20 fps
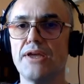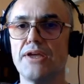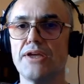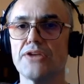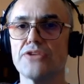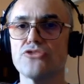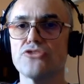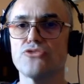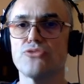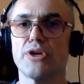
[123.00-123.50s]

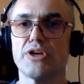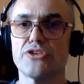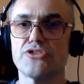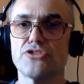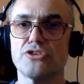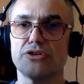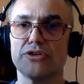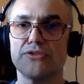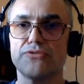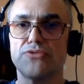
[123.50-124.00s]

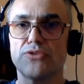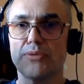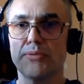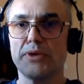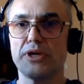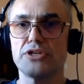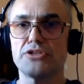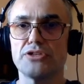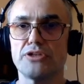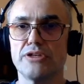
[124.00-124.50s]
structure
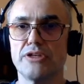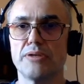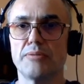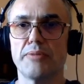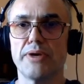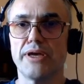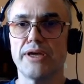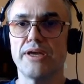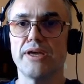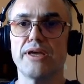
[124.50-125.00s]
information in
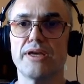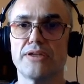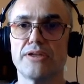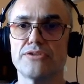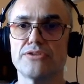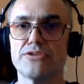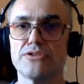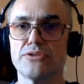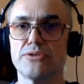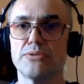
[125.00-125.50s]
my
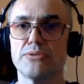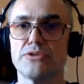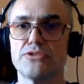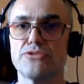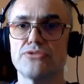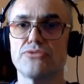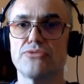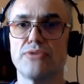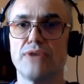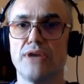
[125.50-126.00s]
head so
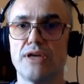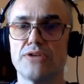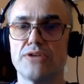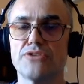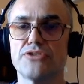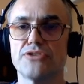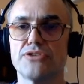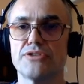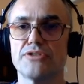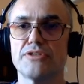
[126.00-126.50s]
as to
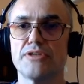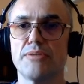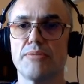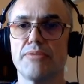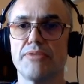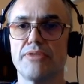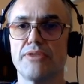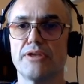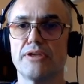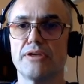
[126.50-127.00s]
answer
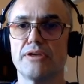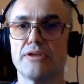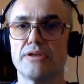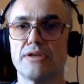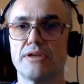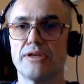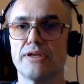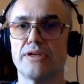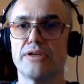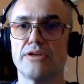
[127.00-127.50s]
something
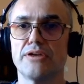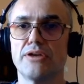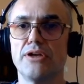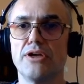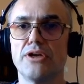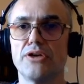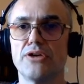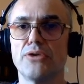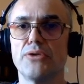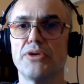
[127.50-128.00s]
like
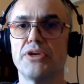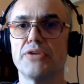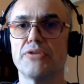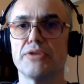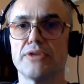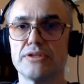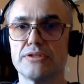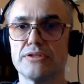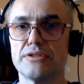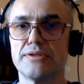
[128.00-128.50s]

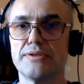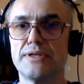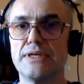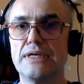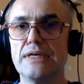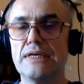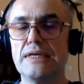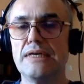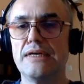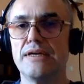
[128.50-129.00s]
coherent
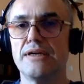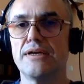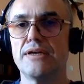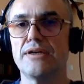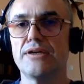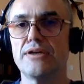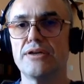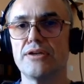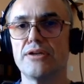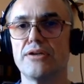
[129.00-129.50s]

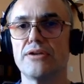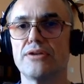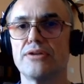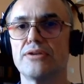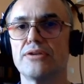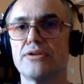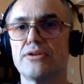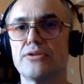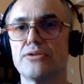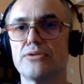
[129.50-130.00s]

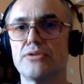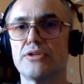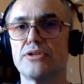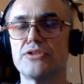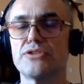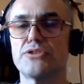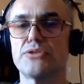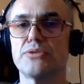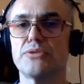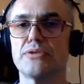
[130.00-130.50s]
to that
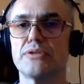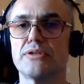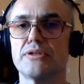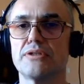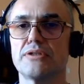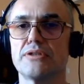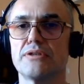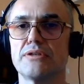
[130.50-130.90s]
student,